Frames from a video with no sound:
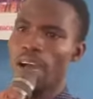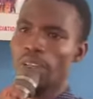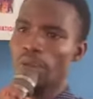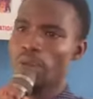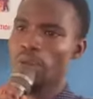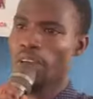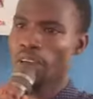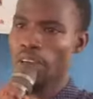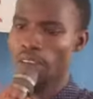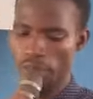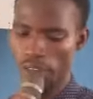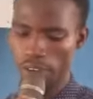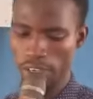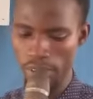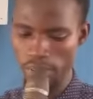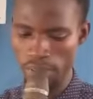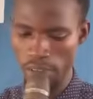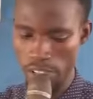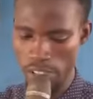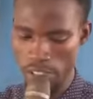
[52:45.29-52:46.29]
and you cannot
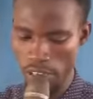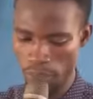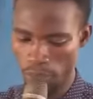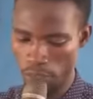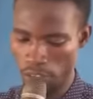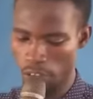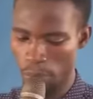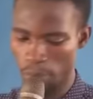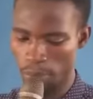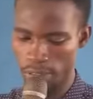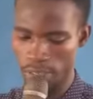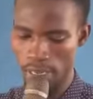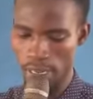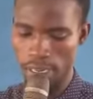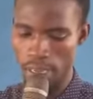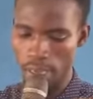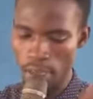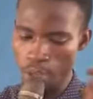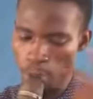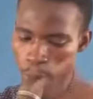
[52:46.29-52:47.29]
forgive yourself for something
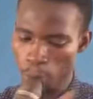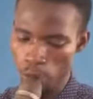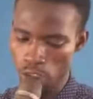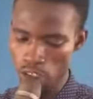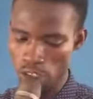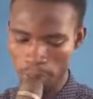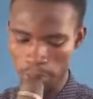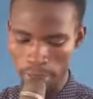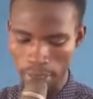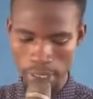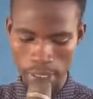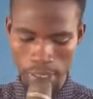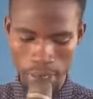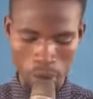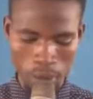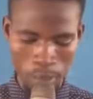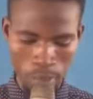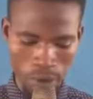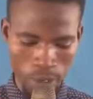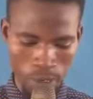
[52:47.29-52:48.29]
that you put something in
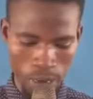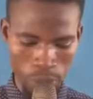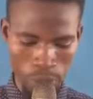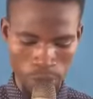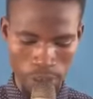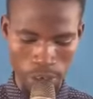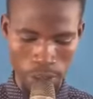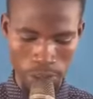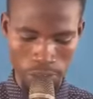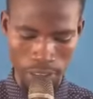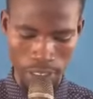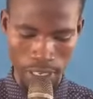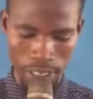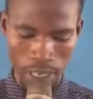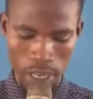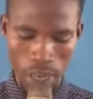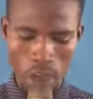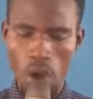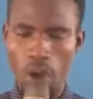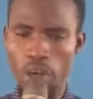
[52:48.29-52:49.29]
our mouth that we don't
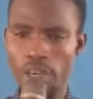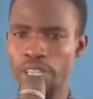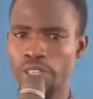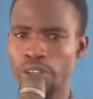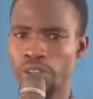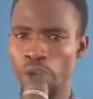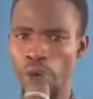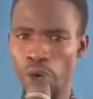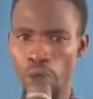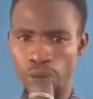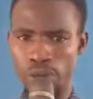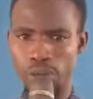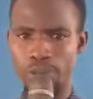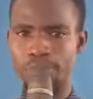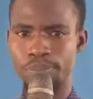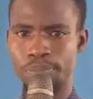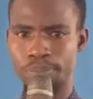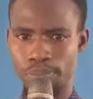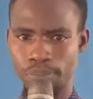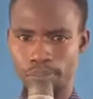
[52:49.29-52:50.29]
say. On that
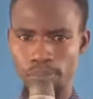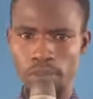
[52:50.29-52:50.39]
note,